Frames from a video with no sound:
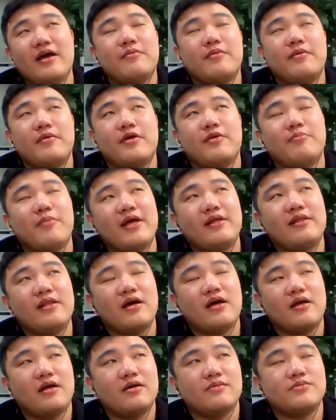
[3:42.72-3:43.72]
It might
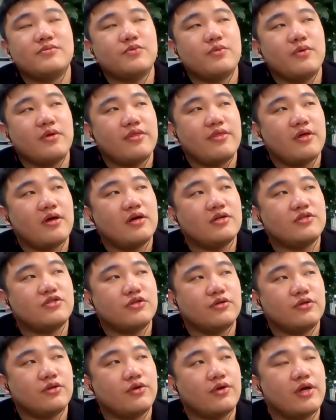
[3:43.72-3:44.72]
not comes with
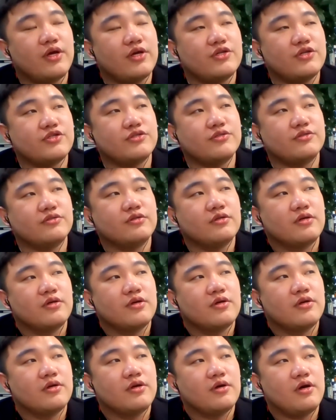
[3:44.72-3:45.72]
geolocation.
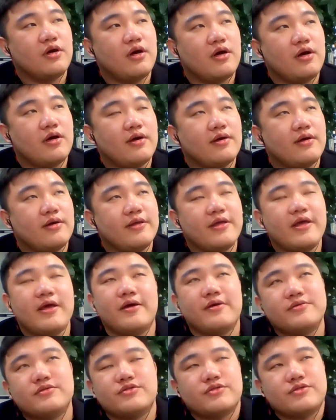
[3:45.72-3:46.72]

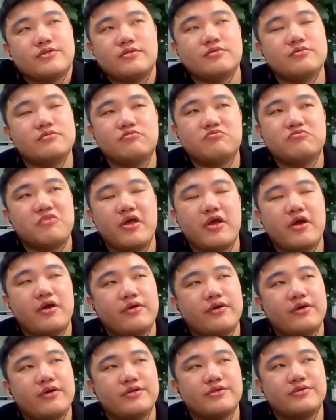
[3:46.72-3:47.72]
Just
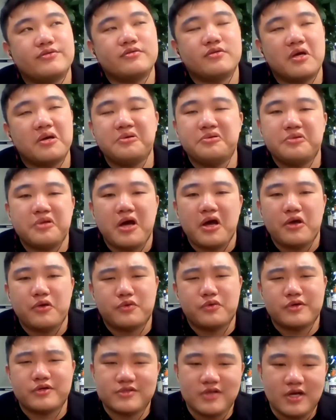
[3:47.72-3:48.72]
carriers. I don't know how it
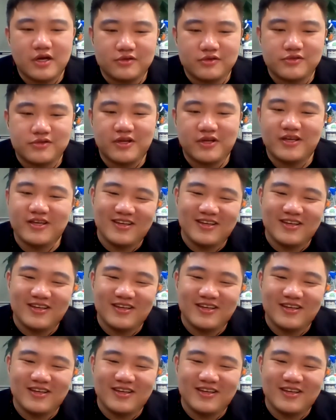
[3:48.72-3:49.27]
works, honestly.